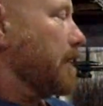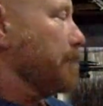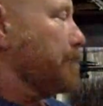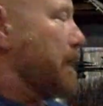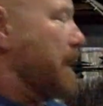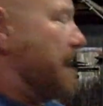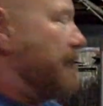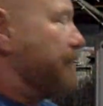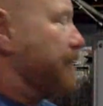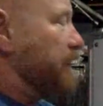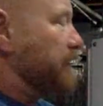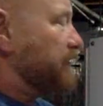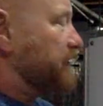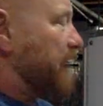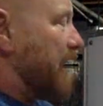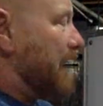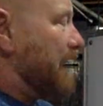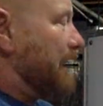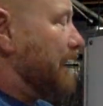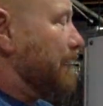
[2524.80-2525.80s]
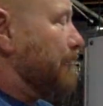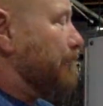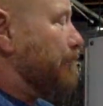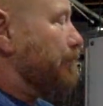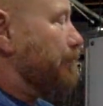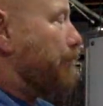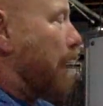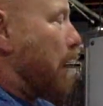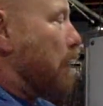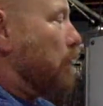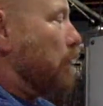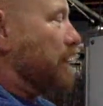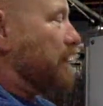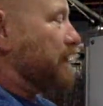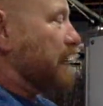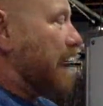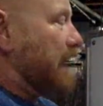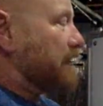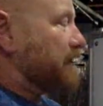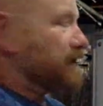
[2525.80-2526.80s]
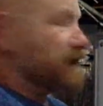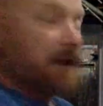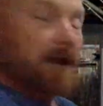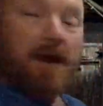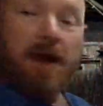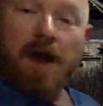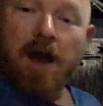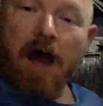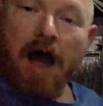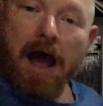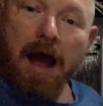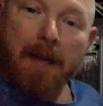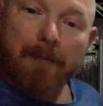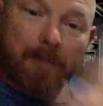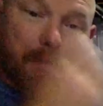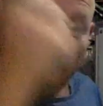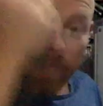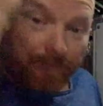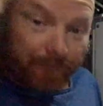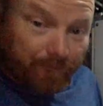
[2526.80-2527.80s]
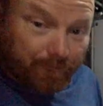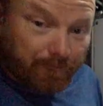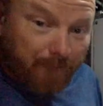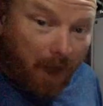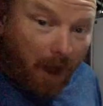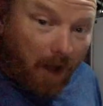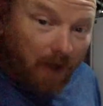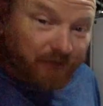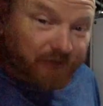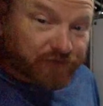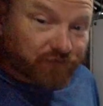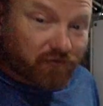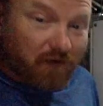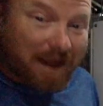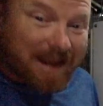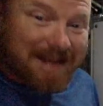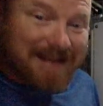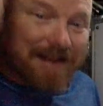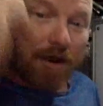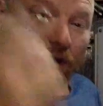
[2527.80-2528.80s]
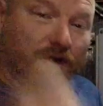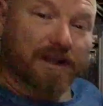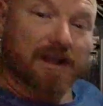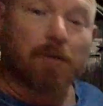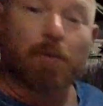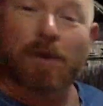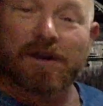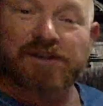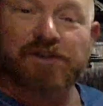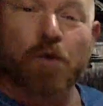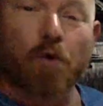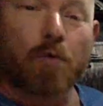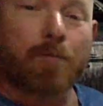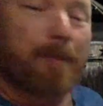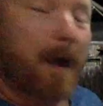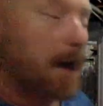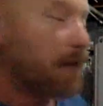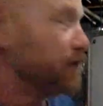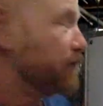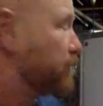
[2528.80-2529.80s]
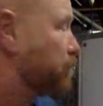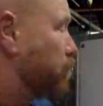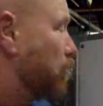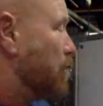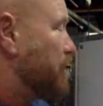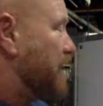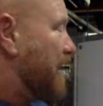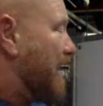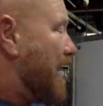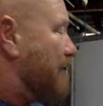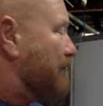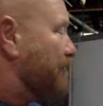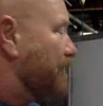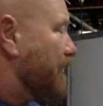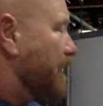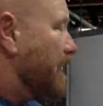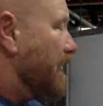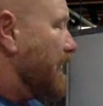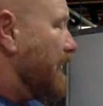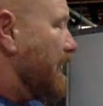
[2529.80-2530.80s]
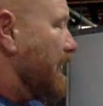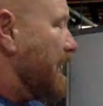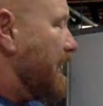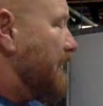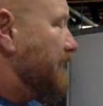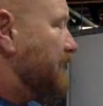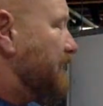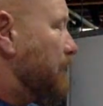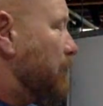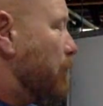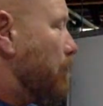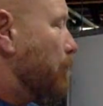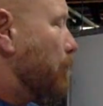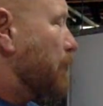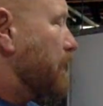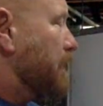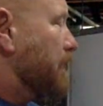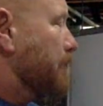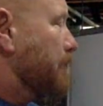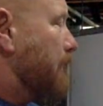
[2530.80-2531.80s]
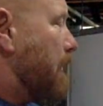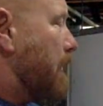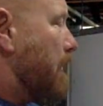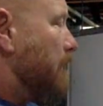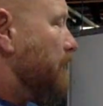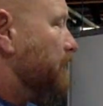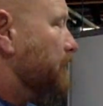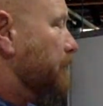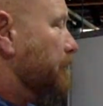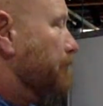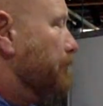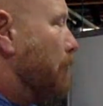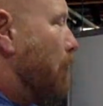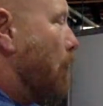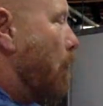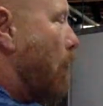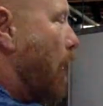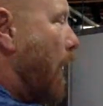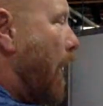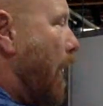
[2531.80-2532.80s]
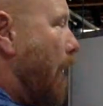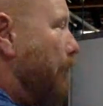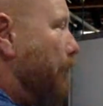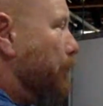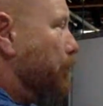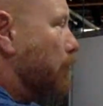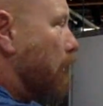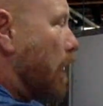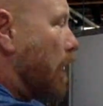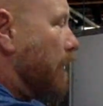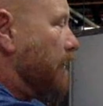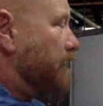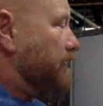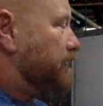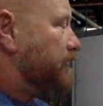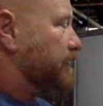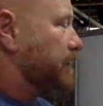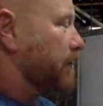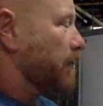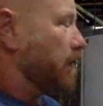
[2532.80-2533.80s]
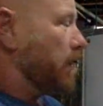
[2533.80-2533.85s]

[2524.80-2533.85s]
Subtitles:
but if you're sailing a boat which has mast rake on it, which all boats would have, is it will bring the mast more upright,